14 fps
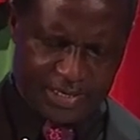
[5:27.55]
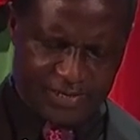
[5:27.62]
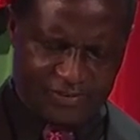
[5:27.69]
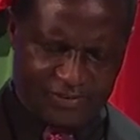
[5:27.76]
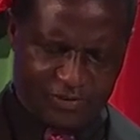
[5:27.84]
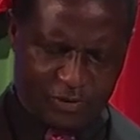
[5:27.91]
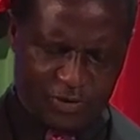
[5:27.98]

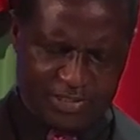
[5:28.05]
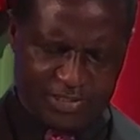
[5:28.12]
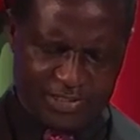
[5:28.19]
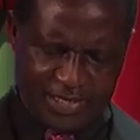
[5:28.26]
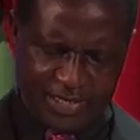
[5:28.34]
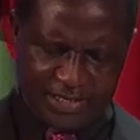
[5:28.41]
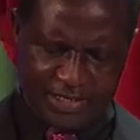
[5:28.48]
This is
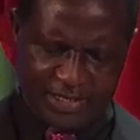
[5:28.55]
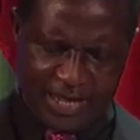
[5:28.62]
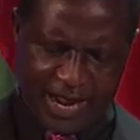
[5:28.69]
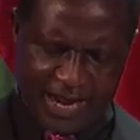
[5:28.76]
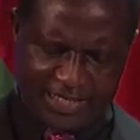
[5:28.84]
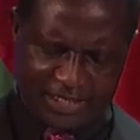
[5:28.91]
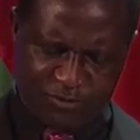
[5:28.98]
contained
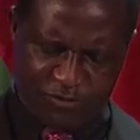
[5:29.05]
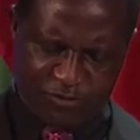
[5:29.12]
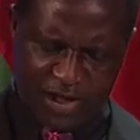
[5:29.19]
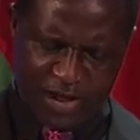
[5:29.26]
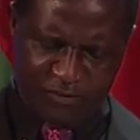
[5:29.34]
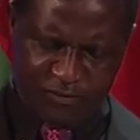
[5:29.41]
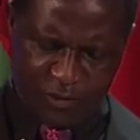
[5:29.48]
in item
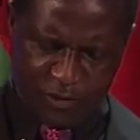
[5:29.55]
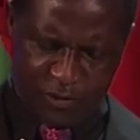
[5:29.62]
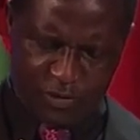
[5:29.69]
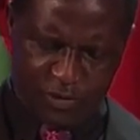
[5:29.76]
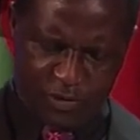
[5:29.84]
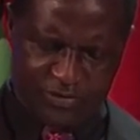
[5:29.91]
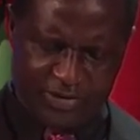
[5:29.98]

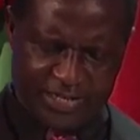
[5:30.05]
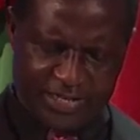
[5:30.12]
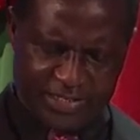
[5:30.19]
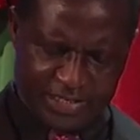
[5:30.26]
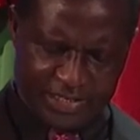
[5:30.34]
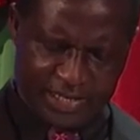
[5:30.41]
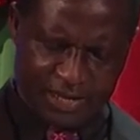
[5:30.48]
5.4 of the
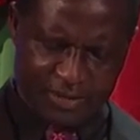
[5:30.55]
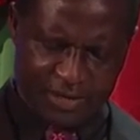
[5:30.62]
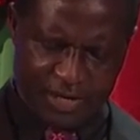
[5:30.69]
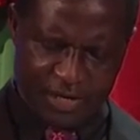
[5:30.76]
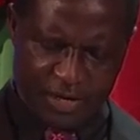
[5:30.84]
agenda.